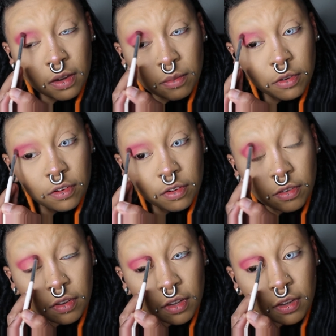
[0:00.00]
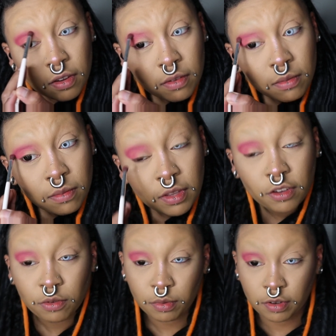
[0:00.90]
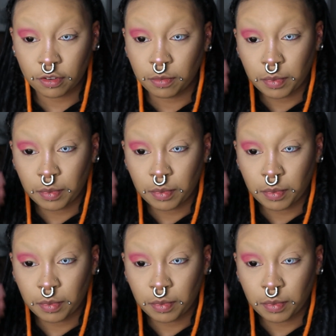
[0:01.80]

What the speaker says: I'm just using these ones